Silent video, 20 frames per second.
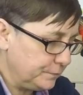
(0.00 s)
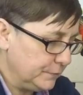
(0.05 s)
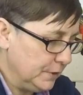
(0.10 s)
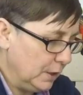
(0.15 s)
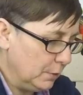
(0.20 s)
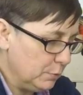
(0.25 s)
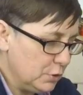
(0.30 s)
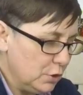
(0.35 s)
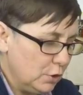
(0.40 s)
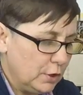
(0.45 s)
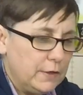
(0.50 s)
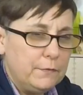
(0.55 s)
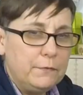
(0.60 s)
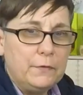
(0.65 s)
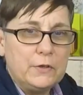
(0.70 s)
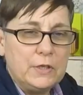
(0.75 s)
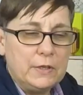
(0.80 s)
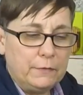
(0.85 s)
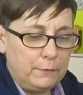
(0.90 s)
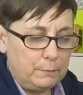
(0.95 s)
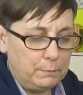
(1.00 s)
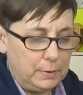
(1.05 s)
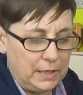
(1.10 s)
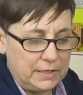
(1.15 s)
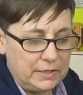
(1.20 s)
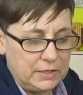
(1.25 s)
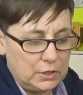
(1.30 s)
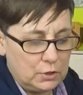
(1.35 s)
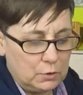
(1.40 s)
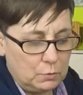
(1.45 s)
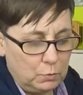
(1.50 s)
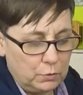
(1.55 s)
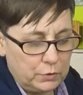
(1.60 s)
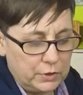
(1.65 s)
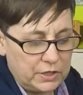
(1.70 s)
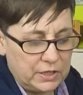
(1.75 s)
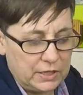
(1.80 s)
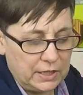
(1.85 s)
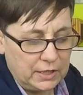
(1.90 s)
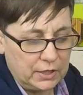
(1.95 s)
was looking for different places to
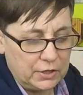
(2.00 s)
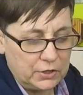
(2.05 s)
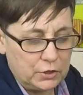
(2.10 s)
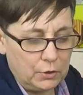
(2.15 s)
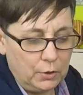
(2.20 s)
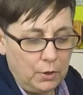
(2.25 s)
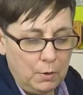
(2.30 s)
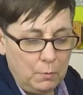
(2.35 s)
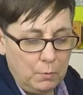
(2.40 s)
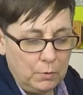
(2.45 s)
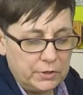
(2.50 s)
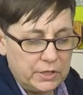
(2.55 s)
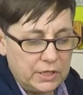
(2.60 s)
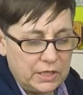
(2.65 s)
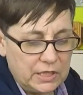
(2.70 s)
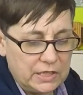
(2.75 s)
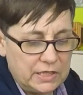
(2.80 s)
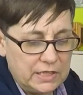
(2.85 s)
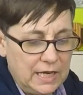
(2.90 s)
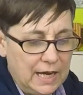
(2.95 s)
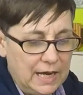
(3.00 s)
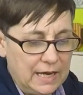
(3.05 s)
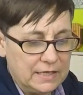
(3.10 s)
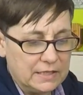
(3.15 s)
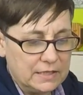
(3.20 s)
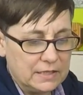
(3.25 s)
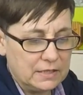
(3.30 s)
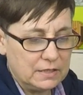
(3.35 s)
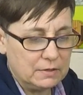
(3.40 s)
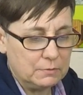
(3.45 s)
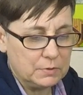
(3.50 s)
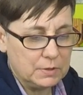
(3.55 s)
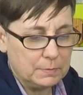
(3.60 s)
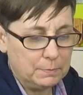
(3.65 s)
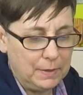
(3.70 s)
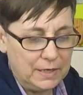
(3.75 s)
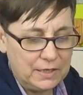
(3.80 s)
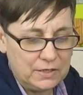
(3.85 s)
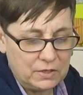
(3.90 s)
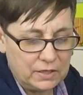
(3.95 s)
order stickers, so I wanted to test. There was
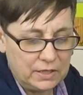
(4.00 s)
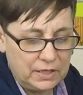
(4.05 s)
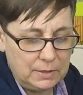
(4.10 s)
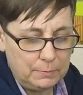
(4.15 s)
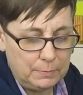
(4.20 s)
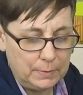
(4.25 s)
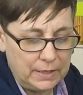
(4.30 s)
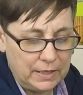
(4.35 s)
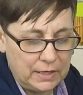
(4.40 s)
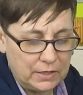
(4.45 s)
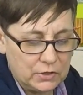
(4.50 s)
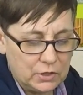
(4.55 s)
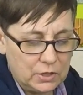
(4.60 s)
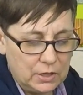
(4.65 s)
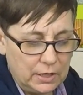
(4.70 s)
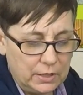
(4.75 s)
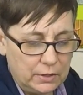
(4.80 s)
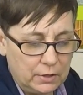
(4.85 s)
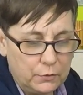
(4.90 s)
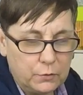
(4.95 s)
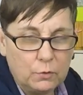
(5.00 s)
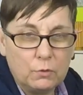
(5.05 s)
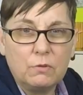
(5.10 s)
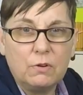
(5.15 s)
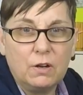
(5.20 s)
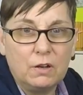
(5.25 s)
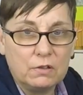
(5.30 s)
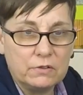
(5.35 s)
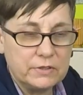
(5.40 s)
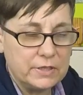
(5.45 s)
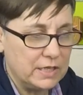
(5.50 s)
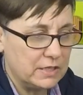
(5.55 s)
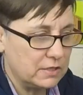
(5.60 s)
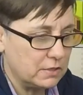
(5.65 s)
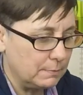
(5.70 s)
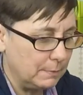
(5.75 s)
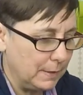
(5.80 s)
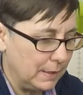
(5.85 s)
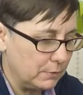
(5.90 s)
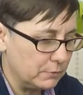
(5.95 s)
a place on eBay actually, and I thought, right, I'll
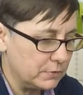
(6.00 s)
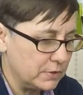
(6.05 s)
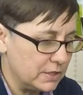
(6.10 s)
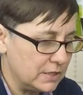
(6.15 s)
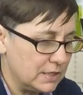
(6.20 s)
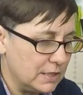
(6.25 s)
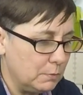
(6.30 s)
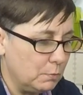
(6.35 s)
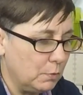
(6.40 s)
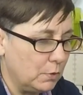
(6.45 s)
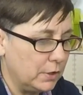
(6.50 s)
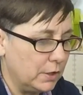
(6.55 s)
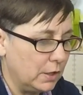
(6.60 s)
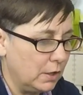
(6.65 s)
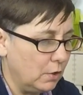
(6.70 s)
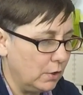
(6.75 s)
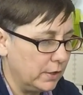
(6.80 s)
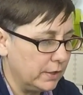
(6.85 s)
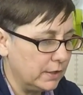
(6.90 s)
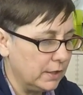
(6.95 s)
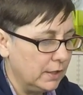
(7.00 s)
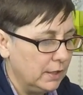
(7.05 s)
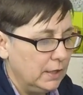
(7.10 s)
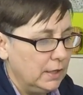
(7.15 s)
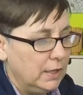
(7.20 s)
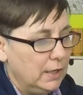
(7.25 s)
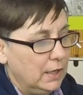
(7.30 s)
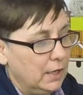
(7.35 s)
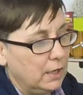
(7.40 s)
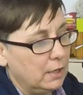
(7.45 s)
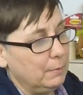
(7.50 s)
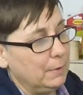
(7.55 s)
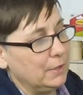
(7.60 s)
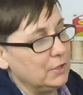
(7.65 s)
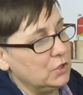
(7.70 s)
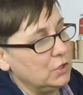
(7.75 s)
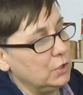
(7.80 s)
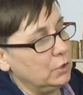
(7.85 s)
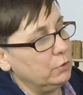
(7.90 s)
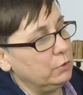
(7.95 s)
test them out to see what they're like. And I'm
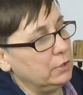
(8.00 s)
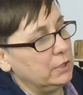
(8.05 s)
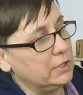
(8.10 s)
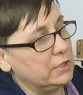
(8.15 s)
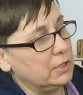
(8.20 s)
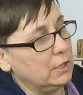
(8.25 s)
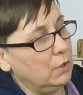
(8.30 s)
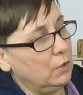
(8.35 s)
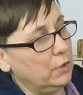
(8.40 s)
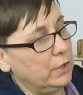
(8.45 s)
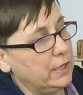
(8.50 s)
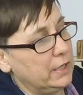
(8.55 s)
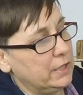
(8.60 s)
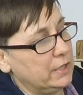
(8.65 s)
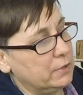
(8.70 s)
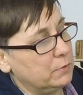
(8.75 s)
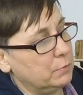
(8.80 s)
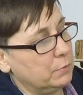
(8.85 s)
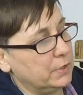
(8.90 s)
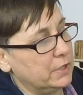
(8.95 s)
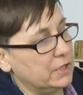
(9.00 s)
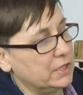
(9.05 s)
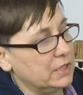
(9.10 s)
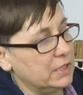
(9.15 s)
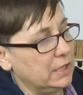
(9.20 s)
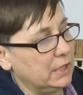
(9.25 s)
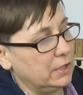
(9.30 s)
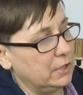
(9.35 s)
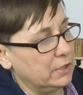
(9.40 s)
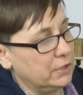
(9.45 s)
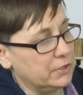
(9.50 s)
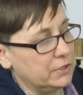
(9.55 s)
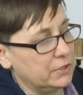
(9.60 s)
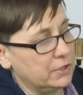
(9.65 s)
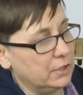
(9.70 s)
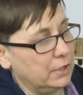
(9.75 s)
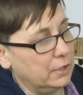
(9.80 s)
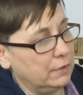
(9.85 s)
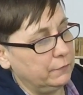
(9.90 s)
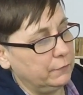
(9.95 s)
absolutely delighted with the
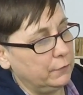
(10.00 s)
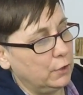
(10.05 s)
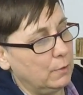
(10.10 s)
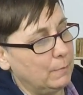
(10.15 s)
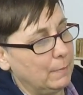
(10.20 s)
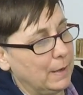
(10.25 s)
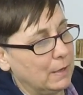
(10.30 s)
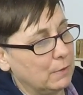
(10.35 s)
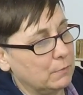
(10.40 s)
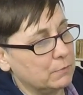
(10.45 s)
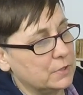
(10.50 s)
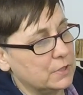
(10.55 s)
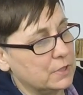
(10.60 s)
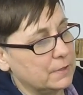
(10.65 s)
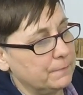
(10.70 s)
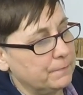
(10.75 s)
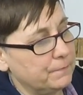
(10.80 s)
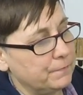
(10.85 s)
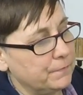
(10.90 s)
stickers that have come out.